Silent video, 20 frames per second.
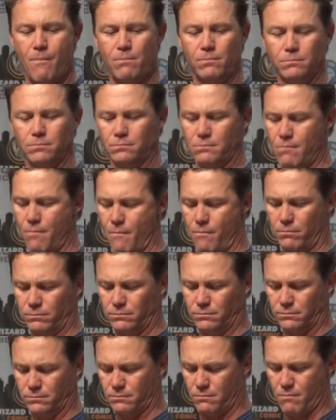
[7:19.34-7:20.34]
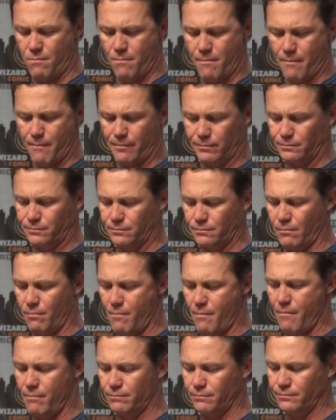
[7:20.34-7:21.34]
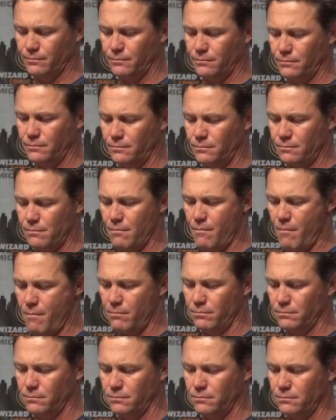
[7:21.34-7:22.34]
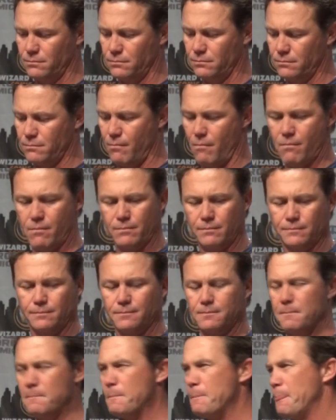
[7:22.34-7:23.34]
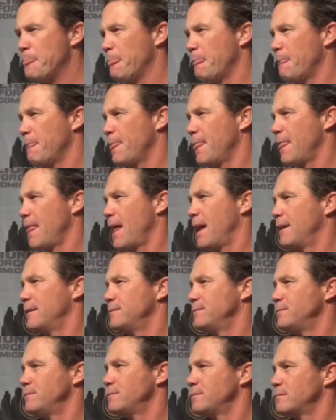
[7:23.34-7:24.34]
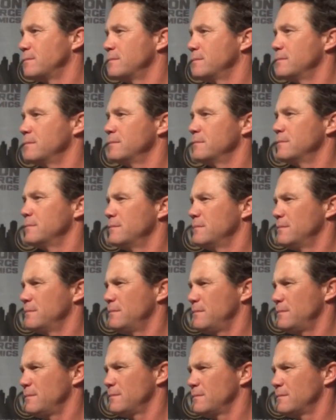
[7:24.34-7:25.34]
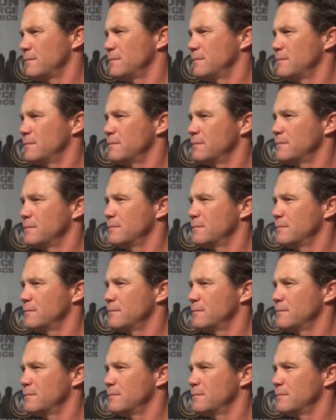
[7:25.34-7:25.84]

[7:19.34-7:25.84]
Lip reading: (silent)